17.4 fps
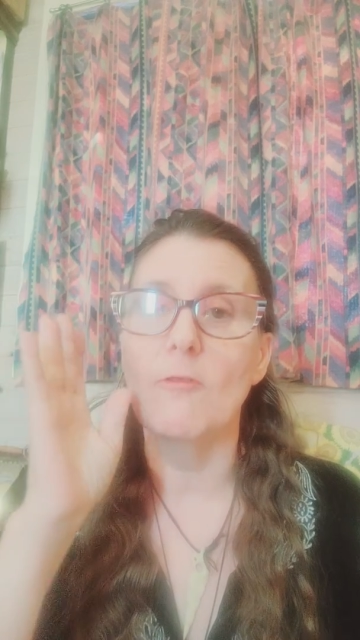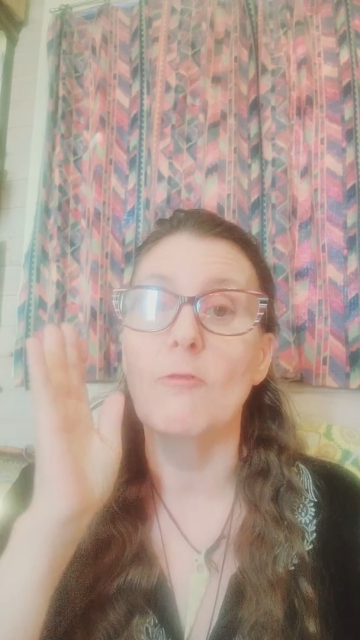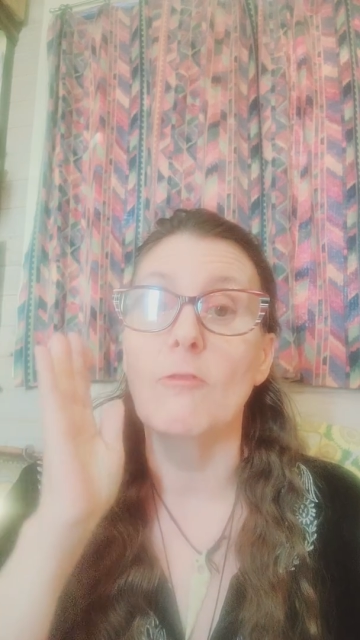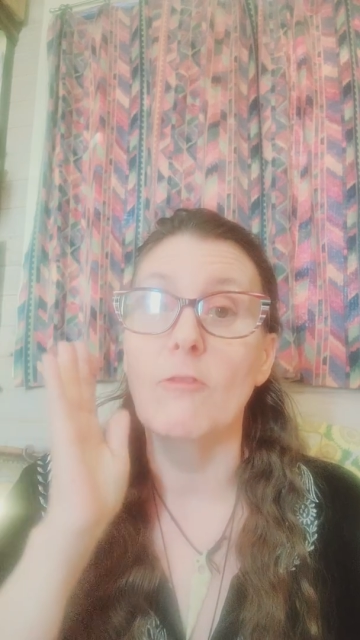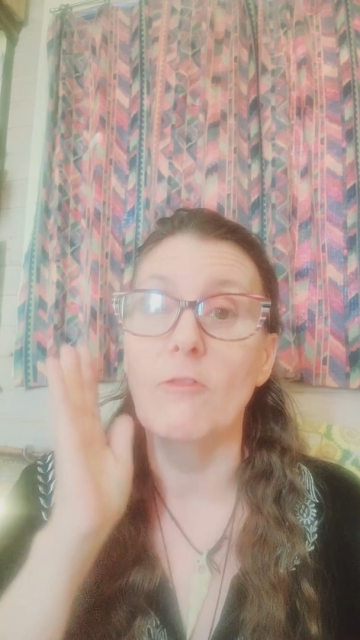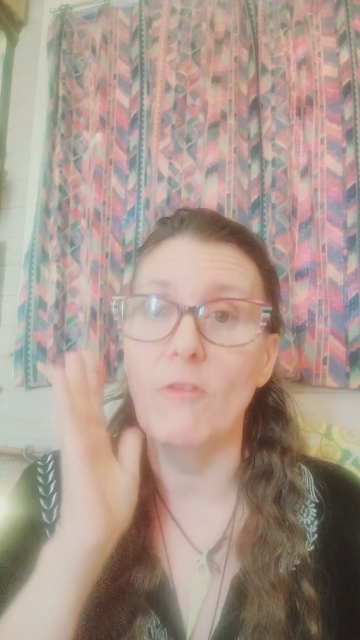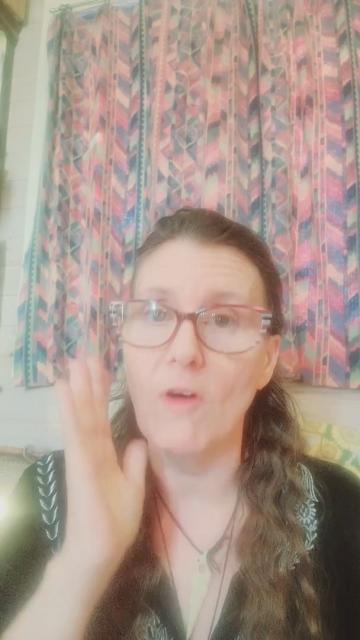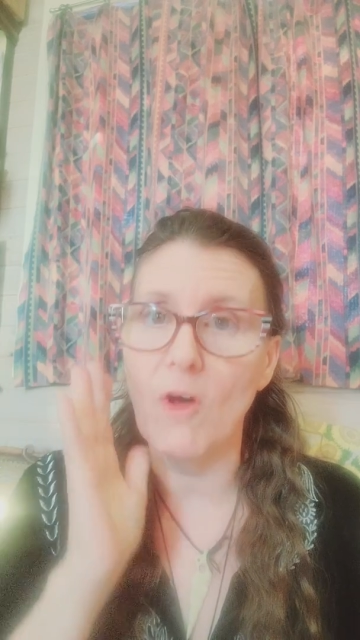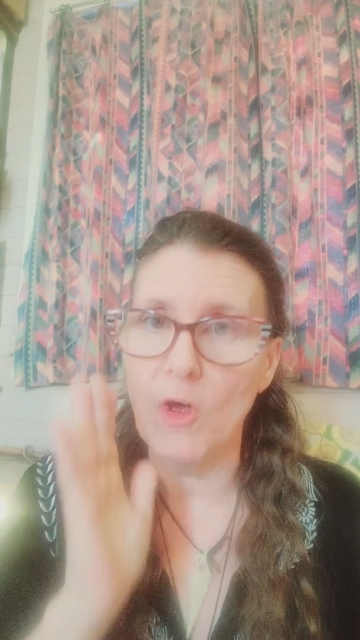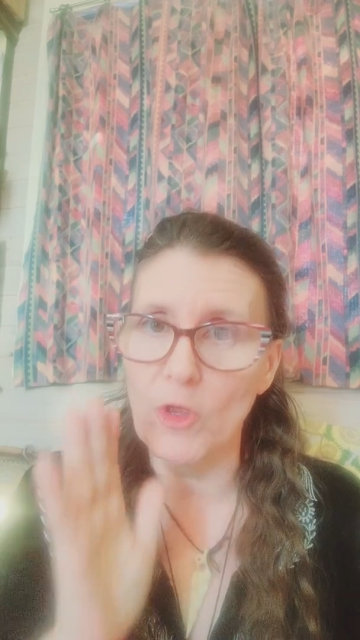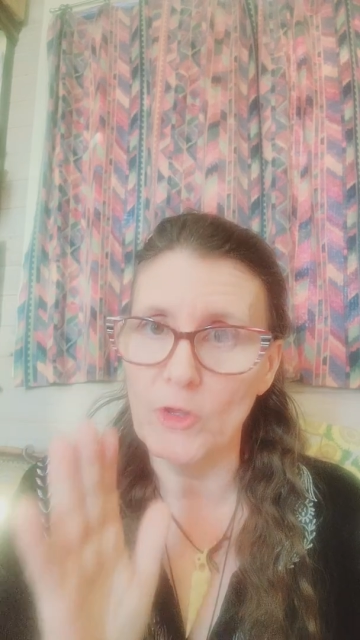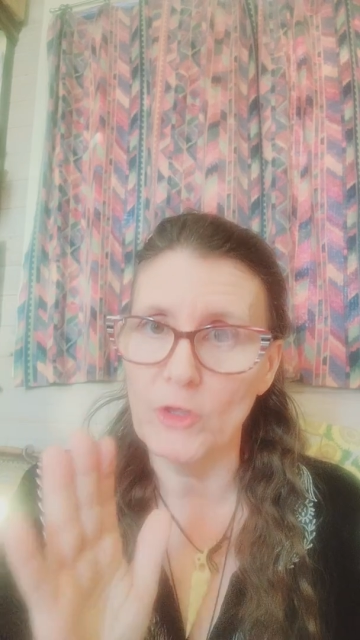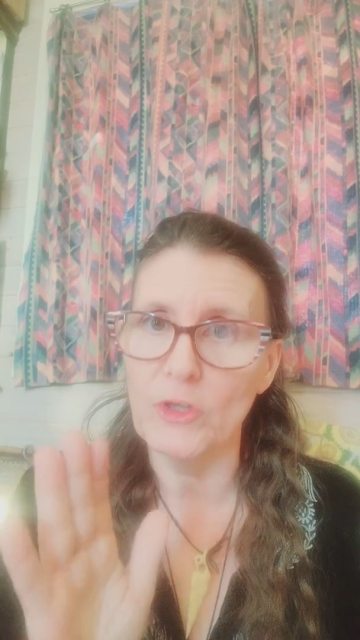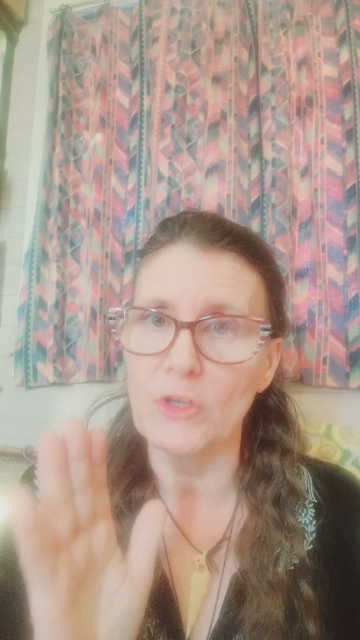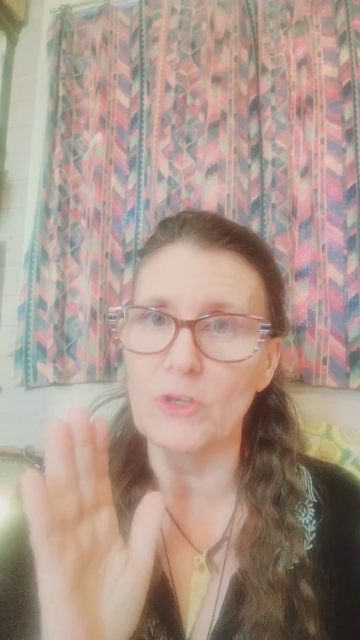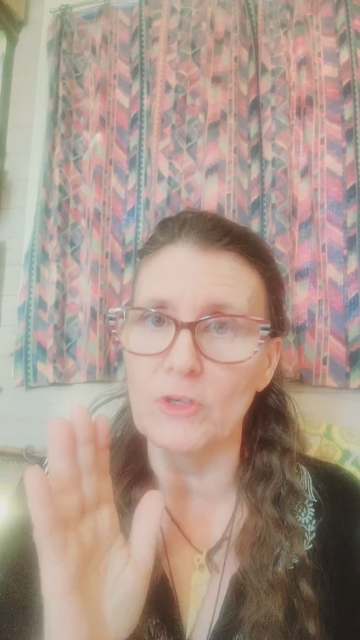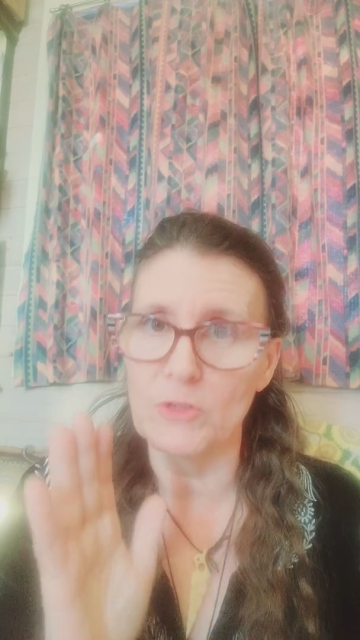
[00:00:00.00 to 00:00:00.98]

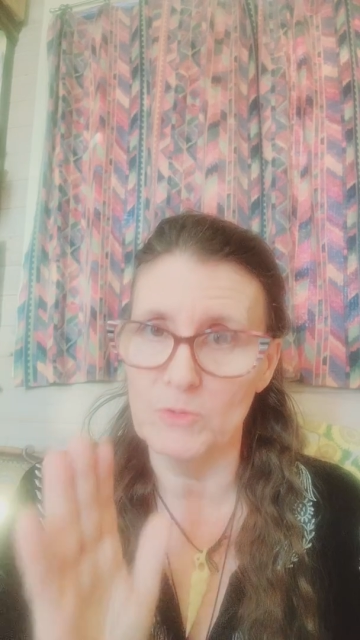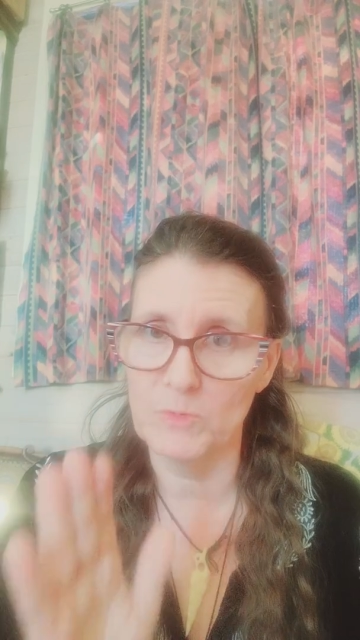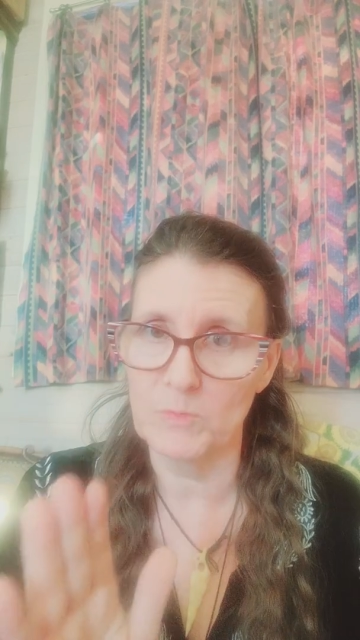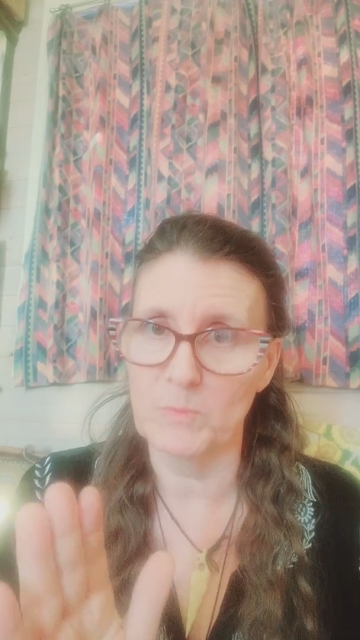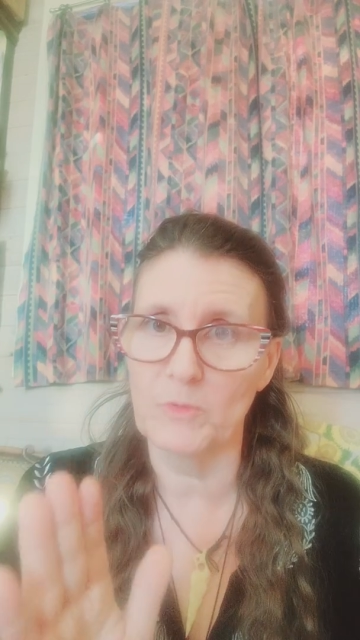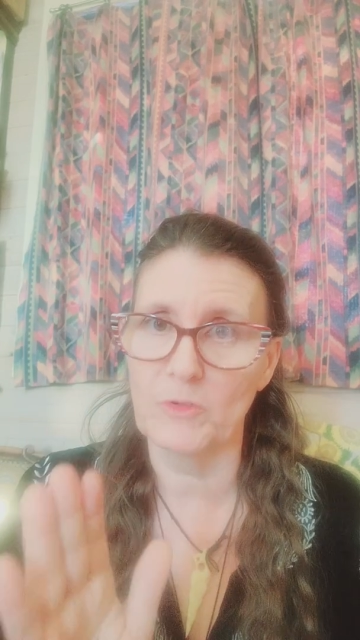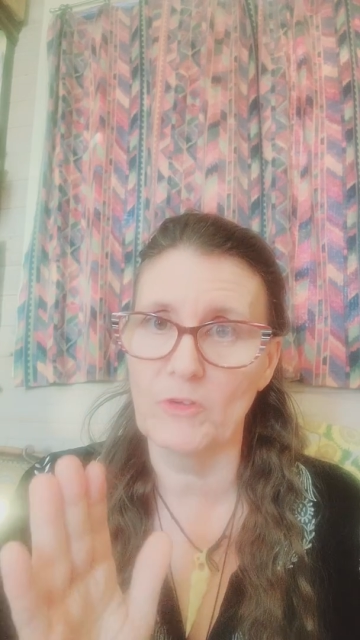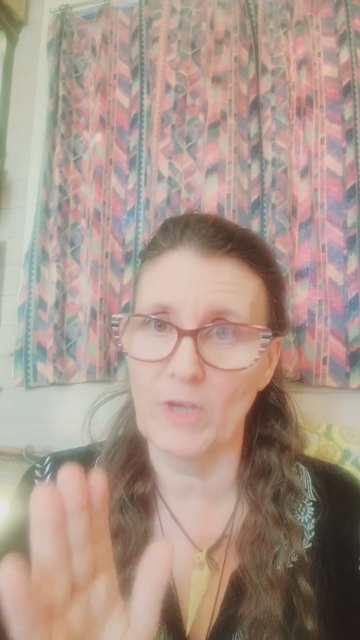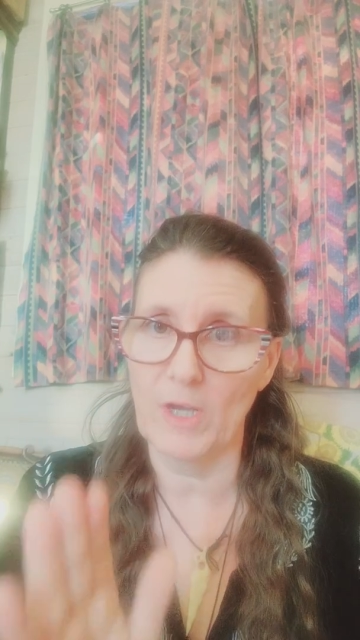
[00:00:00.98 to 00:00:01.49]
volumes